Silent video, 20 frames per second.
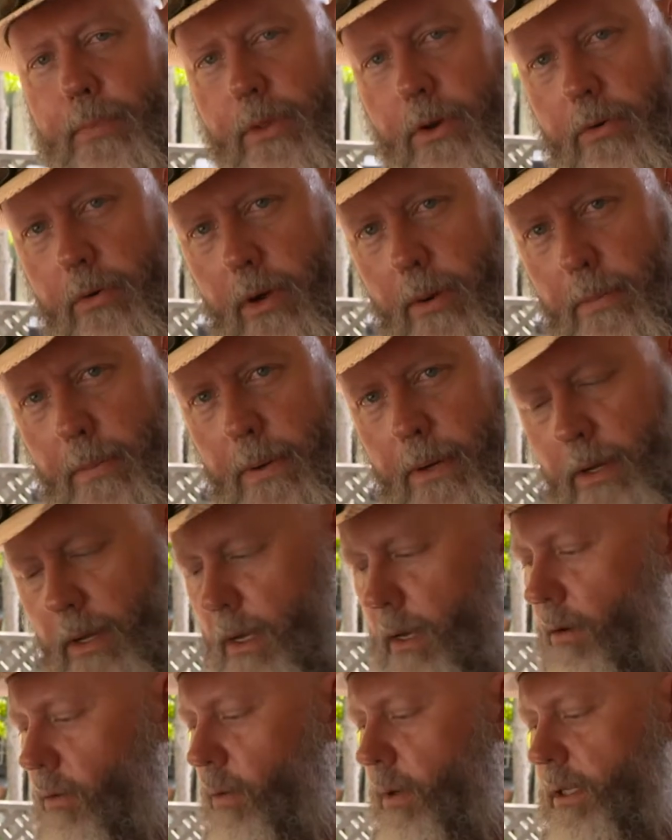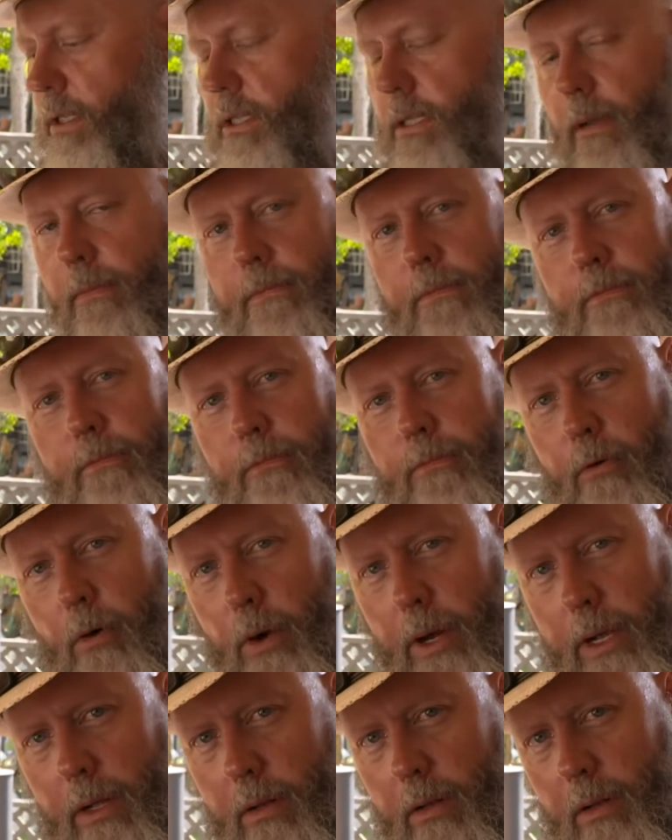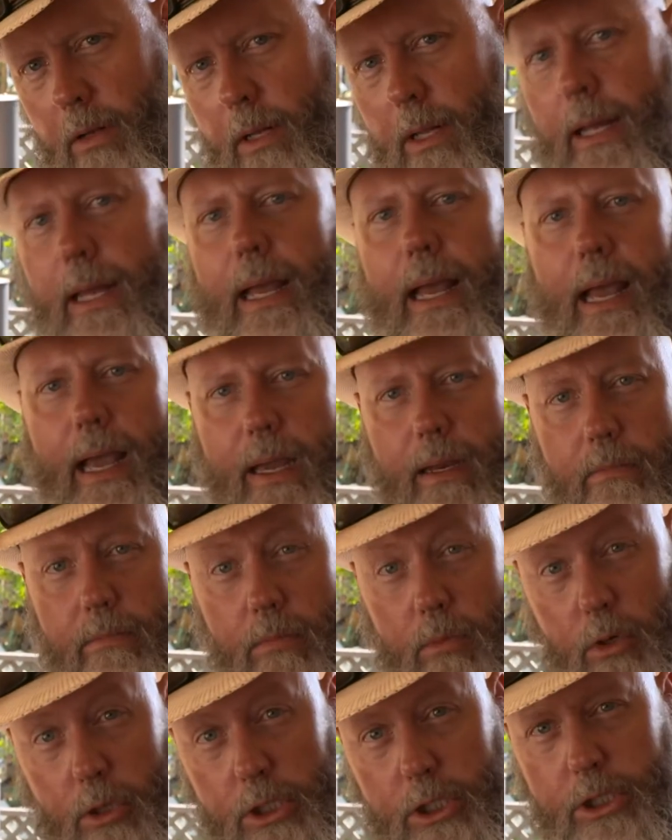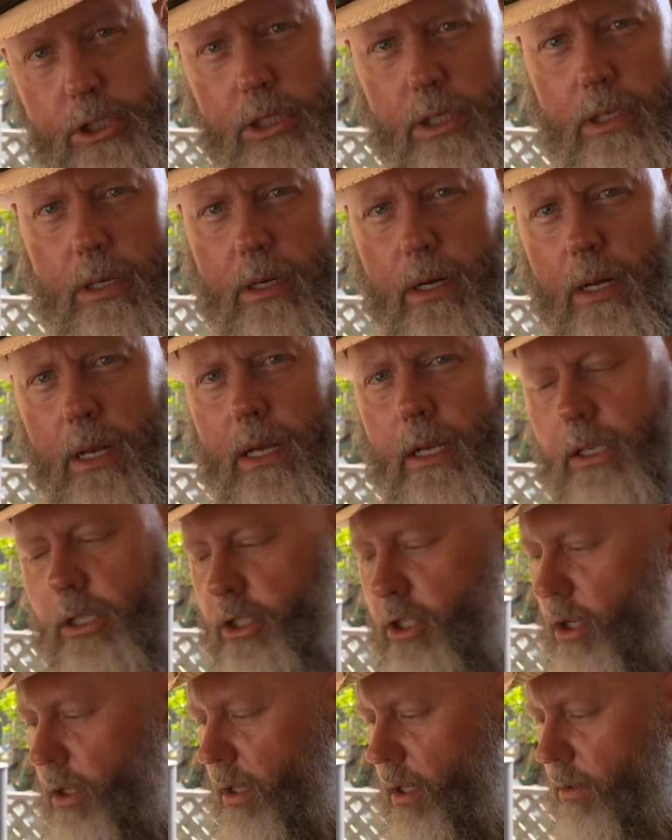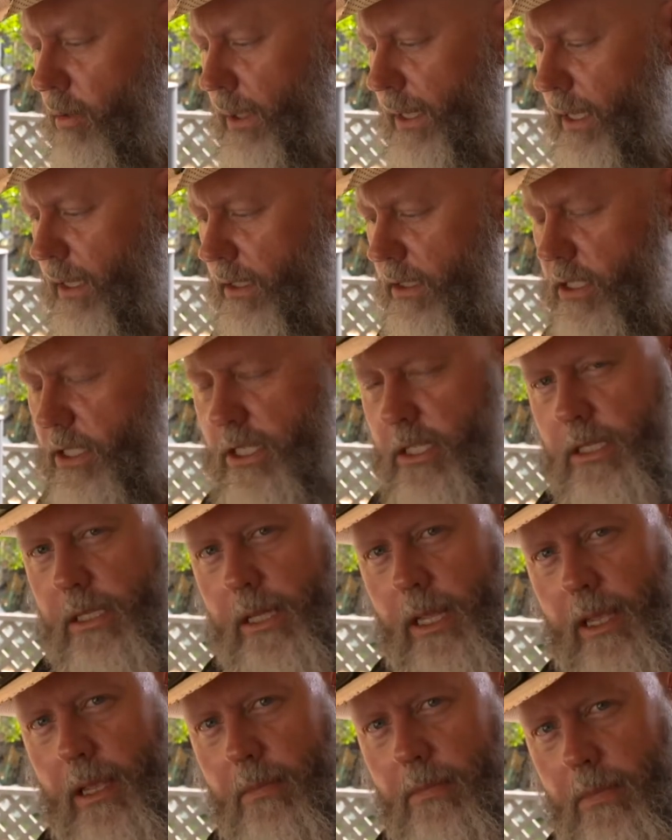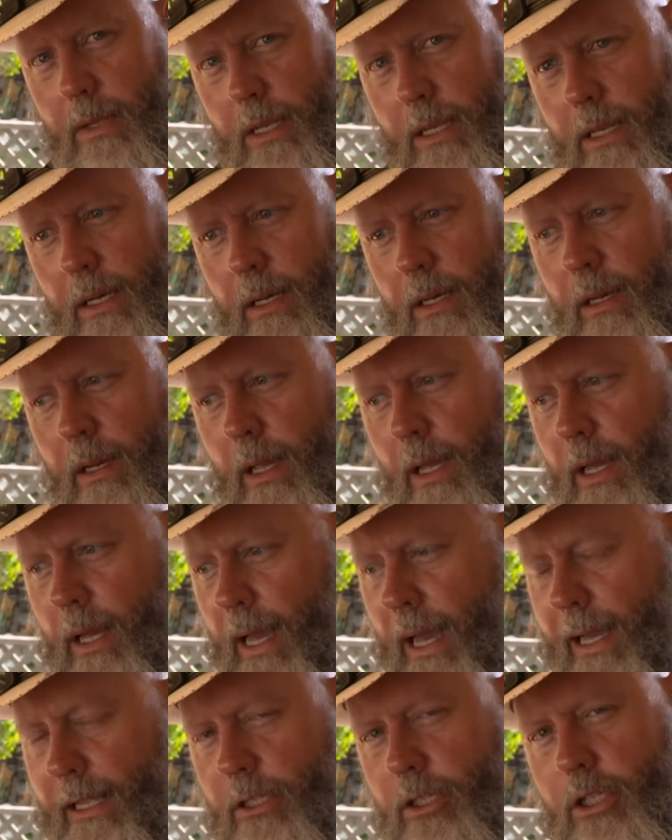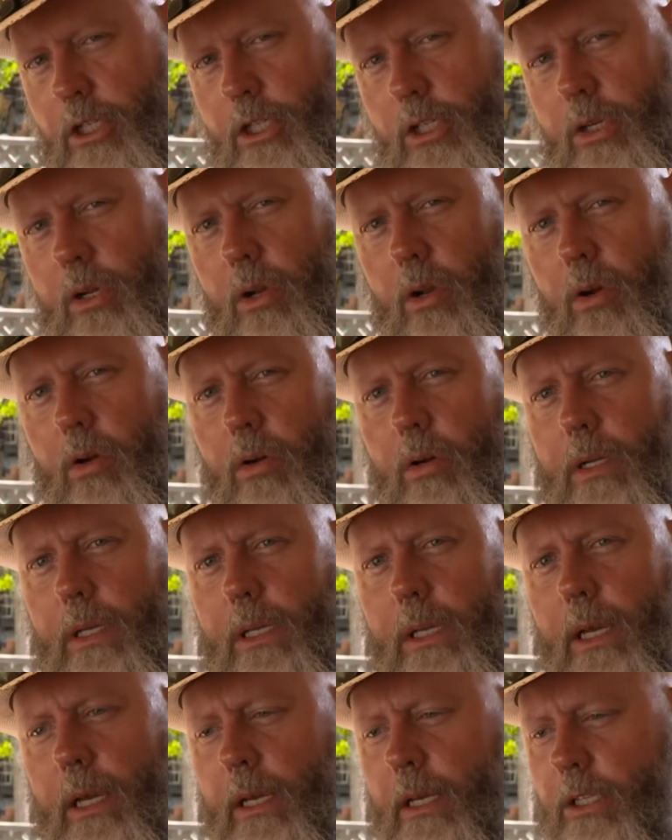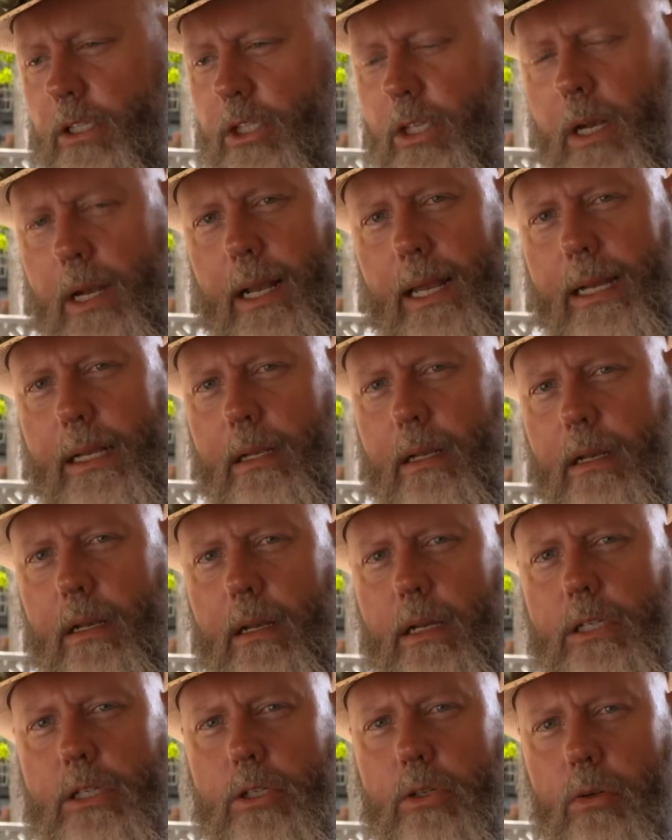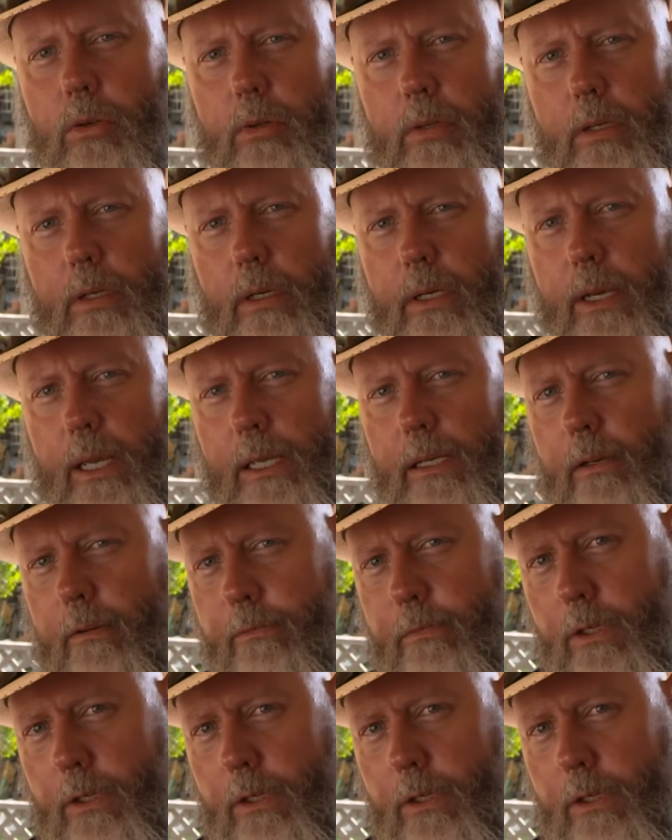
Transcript: the rib with some foil and moisture so that we can steam in and slowly gelatinize all the connective